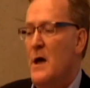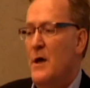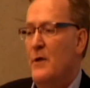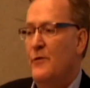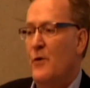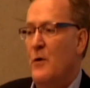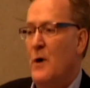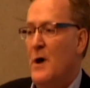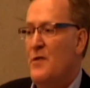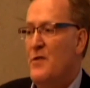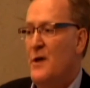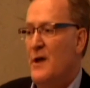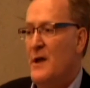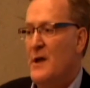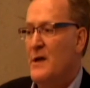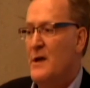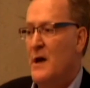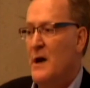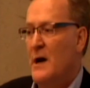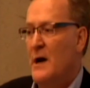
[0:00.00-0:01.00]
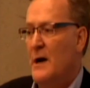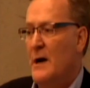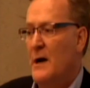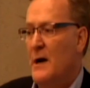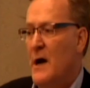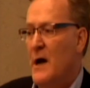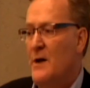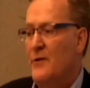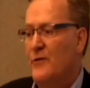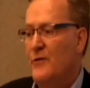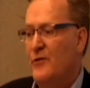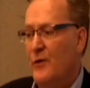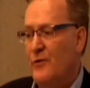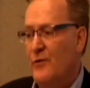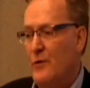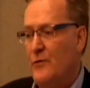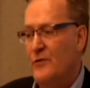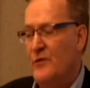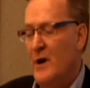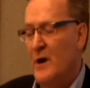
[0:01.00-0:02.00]
So I think, uh, and
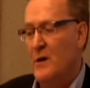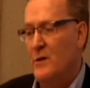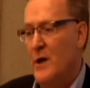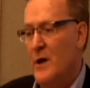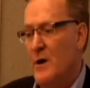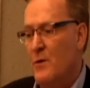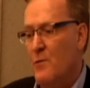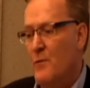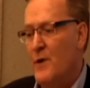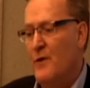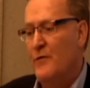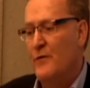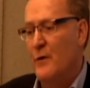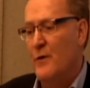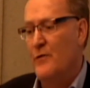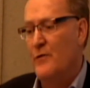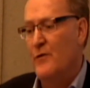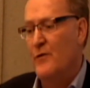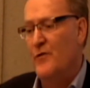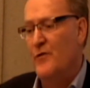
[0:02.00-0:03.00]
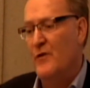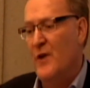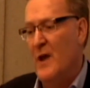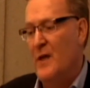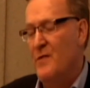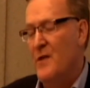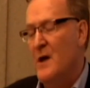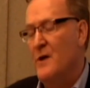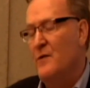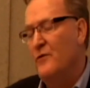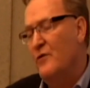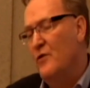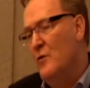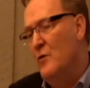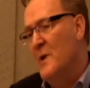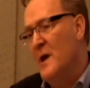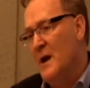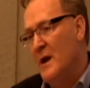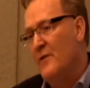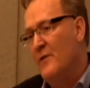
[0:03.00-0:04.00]
Cisco's done a lot of research in saying that two
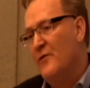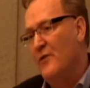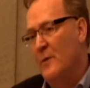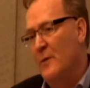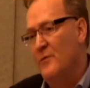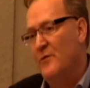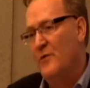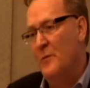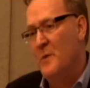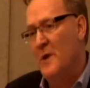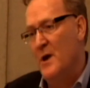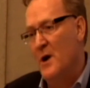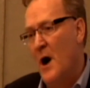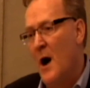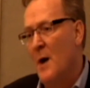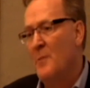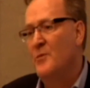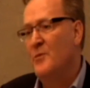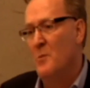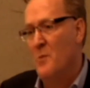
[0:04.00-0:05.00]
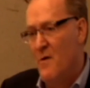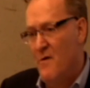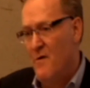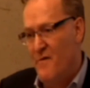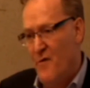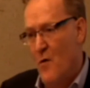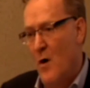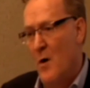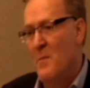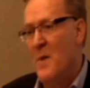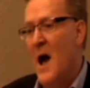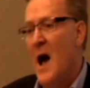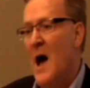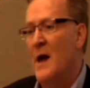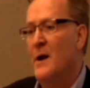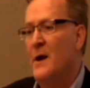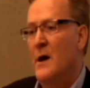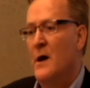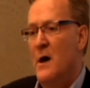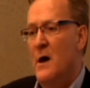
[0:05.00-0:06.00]
minutes seems to be an optimal
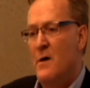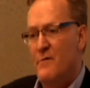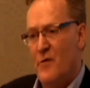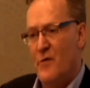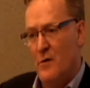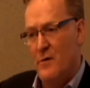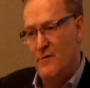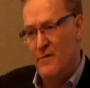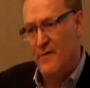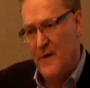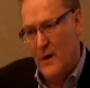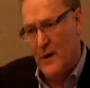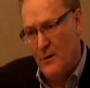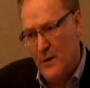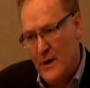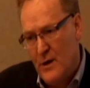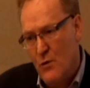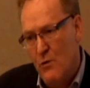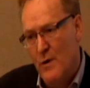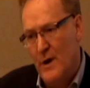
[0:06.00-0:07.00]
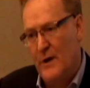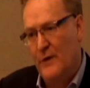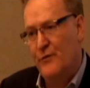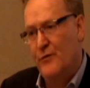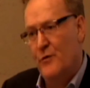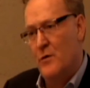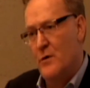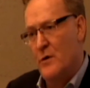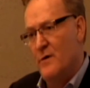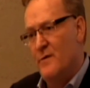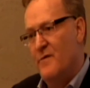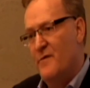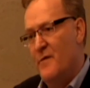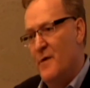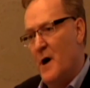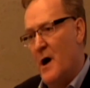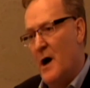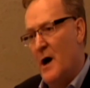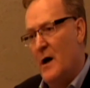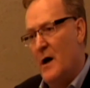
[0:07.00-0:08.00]
format for a very quick sort of
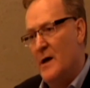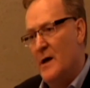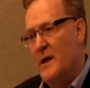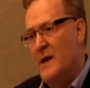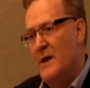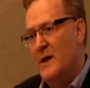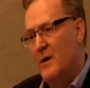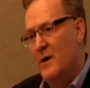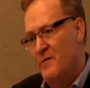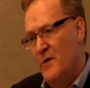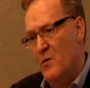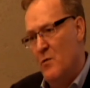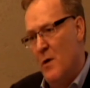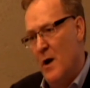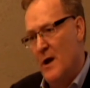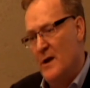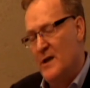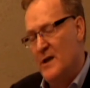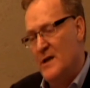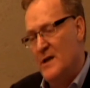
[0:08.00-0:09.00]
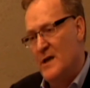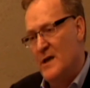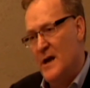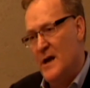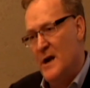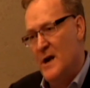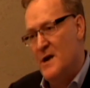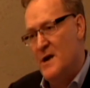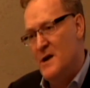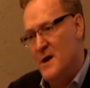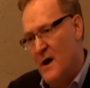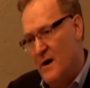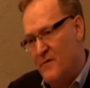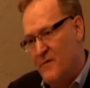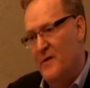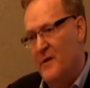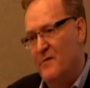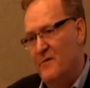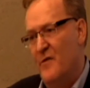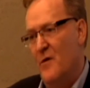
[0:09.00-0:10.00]
uh, interview where I can get enough
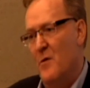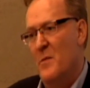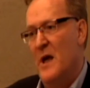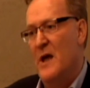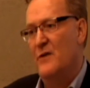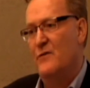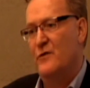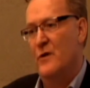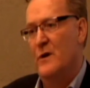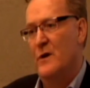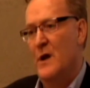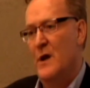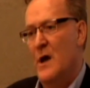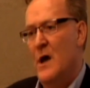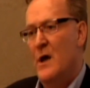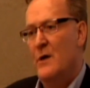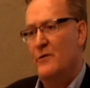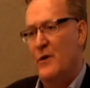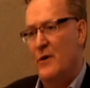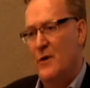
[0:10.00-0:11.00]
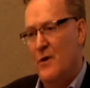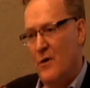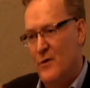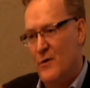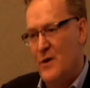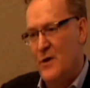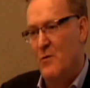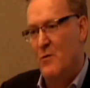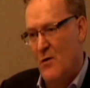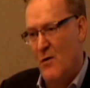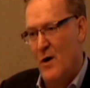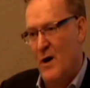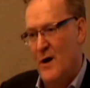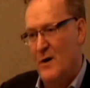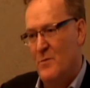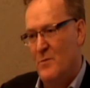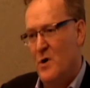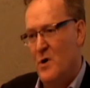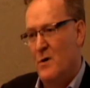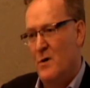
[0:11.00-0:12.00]
information to know that you are
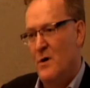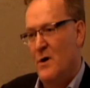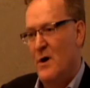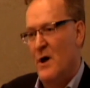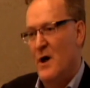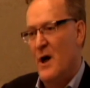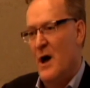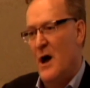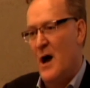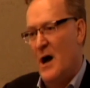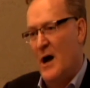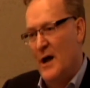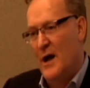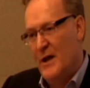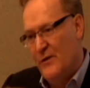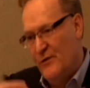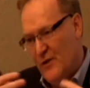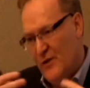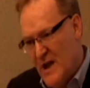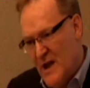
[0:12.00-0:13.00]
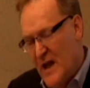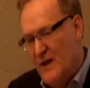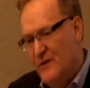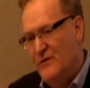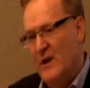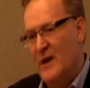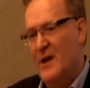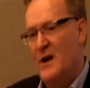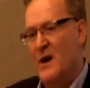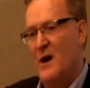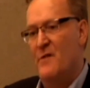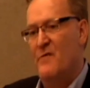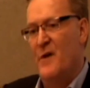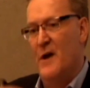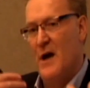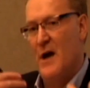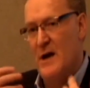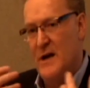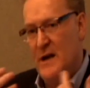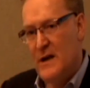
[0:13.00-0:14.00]
credible. Uh, it's engaging enough. I
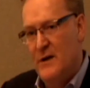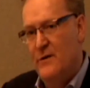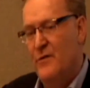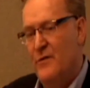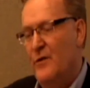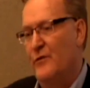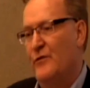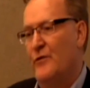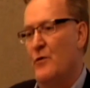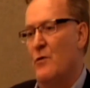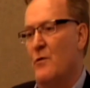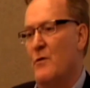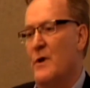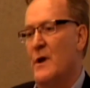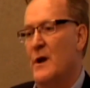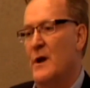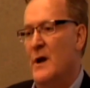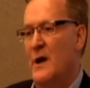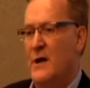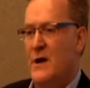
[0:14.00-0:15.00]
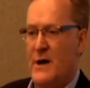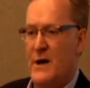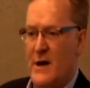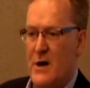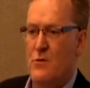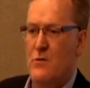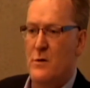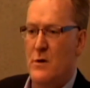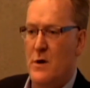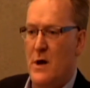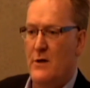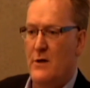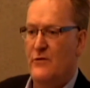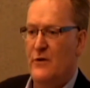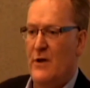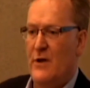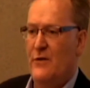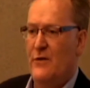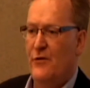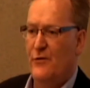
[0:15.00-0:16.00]
got into the story and I got out. And
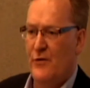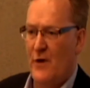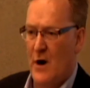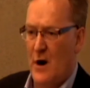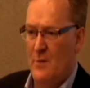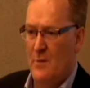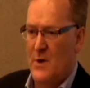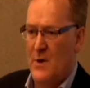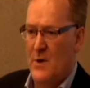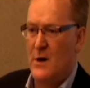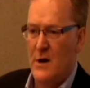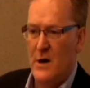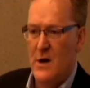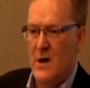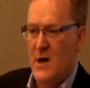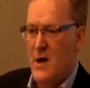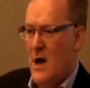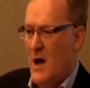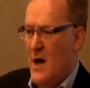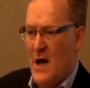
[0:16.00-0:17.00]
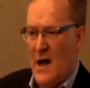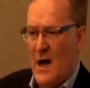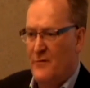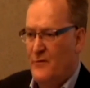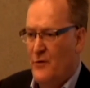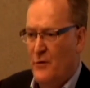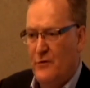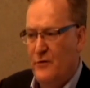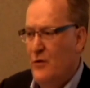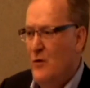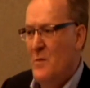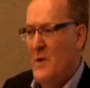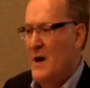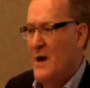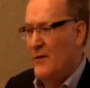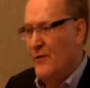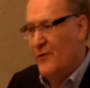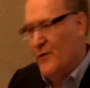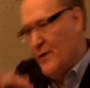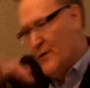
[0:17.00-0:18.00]
chances are I'm gonna, after two
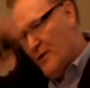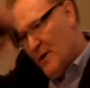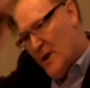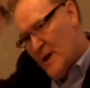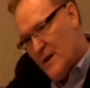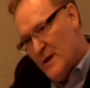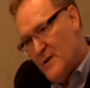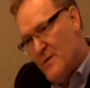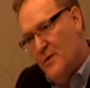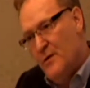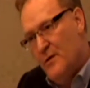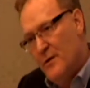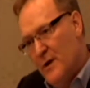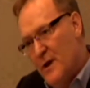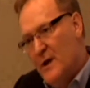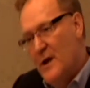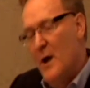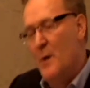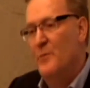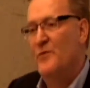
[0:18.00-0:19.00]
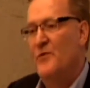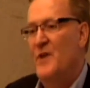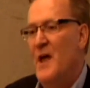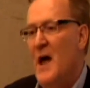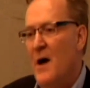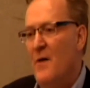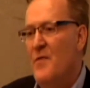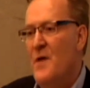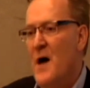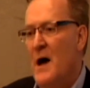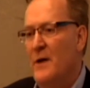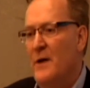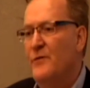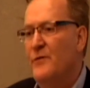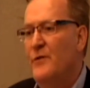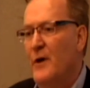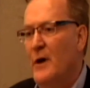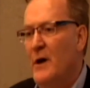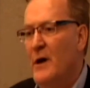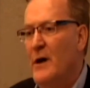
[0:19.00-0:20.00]
minutes, it it, there, it comes down
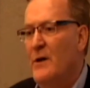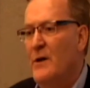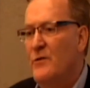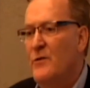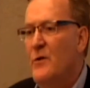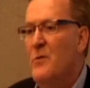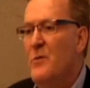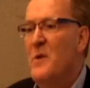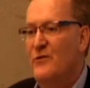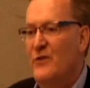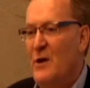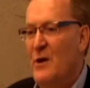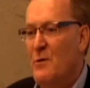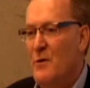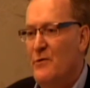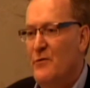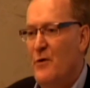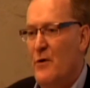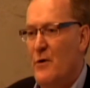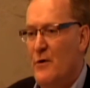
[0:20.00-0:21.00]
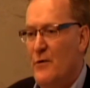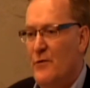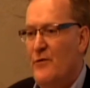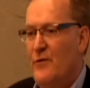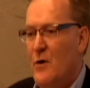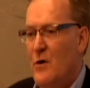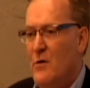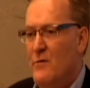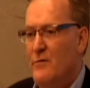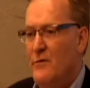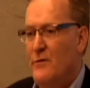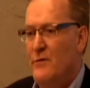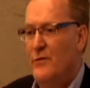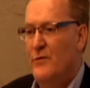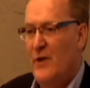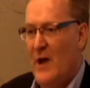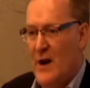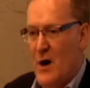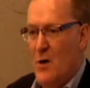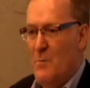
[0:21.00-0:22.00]
that uh, diminishing returns curve. Does
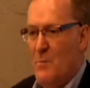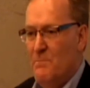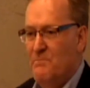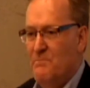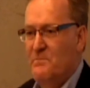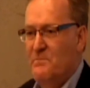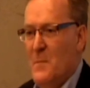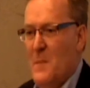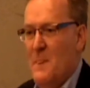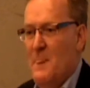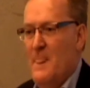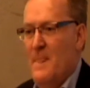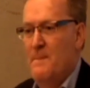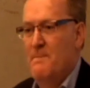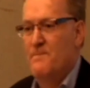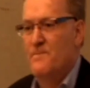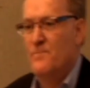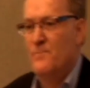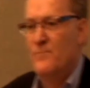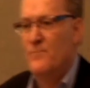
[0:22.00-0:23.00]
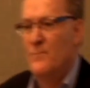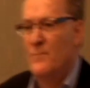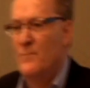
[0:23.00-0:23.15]
that help? Yes. Right.